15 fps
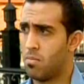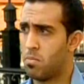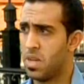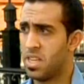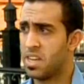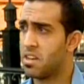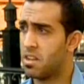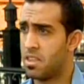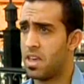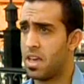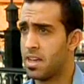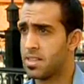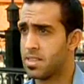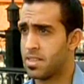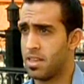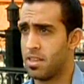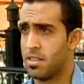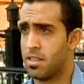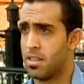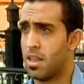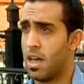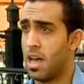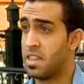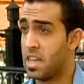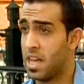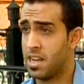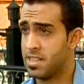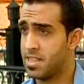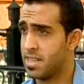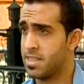medical things and
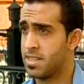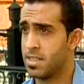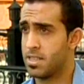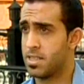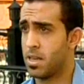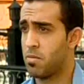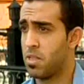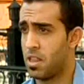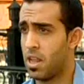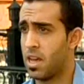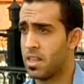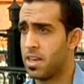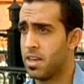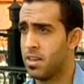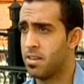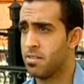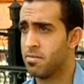analysis and something like that.